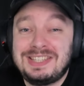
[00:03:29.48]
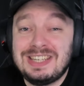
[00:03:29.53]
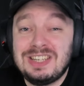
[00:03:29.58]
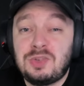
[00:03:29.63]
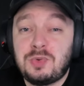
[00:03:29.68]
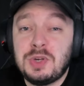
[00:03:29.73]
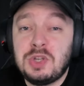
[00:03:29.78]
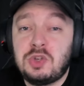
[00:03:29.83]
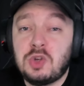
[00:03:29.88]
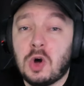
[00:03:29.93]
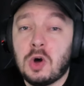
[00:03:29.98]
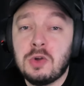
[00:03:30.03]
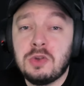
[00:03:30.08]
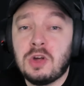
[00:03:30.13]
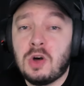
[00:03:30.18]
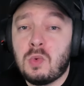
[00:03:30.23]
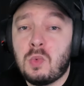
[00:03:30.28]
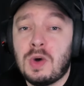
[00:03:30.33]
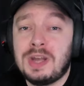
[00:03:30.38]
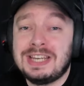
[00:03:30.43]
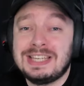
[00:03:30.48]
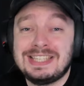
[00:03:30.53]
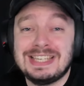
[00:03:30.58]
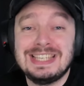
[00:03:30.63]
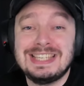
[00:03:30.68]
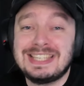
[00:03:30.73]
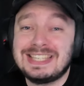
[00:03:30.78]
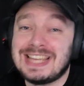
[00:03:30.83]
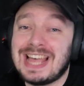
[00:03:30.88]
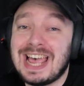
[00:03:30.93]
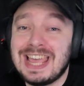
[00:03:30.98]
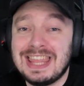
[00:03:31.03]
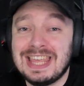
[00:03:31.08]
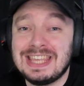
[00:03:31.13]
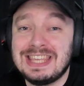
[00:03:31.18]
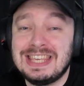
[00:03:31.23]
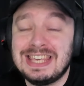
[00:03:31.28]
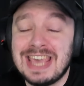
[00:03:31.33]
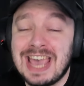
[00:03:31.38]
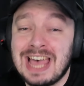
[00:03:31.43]
since we don't know what is inside
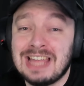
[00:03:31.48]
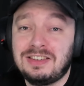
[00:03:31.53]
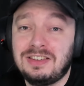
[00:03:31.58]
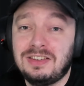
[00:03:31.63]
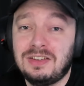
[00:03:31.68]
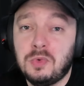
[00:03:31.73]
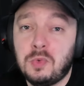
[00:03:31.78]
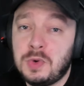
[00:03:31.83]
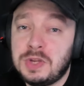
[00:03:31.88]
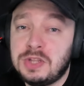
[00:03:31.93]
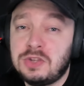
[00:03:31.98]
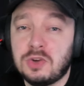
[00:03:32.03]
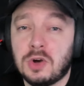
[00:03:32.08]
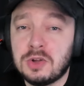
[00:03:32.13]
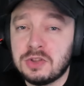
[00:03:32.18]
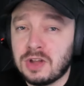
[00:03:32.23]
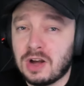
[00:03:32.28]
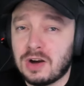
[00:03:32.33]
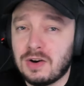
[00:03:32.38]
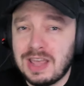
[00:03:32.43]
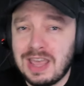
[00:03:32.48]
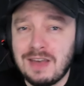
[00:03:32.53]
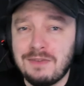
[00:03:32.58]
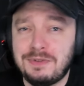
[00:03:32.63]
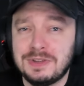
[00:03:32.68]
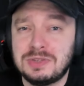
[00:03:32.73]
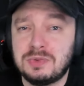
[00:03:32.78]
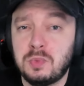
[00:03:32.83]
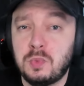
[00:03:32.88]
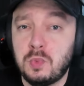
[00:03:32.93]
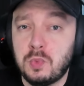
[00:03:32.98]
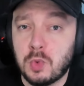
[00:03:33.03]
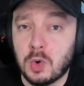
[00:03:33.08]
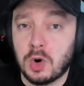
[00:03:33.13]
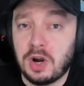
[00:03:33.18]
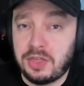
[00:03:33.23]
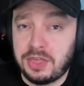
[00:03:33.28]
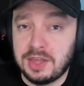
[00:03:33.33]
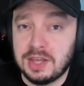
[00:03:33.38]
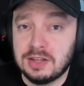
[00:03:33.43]
it yet, we don't know if it's
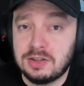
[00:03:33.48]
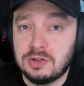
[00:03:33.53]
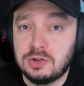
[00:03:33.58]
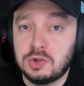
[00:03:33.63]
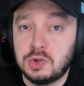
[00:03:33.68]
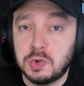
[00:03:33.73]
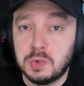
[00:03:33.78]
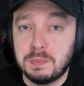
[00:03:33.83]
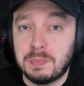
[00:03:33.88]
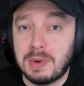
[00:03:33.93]
worth it to